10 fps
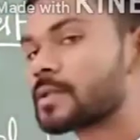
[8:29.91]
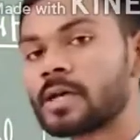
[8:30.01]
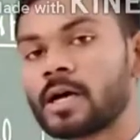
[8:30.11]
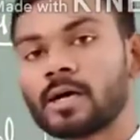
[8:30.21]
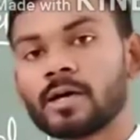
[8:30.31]

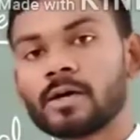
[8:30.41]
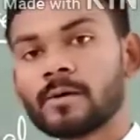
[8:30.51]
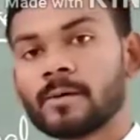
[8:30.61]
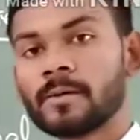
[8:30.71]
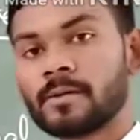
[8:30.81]

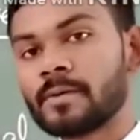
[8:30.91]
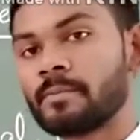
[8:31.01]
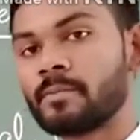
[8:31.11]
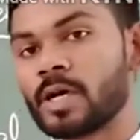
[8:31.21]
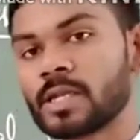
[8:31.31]
The
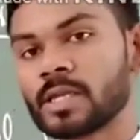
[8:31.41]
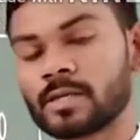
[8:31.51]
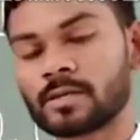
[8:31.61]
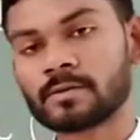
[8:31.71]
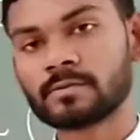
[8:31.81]

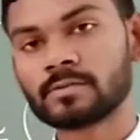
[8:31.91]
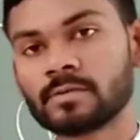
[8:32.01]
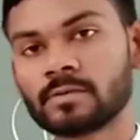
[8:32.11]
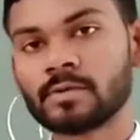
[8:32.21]
money,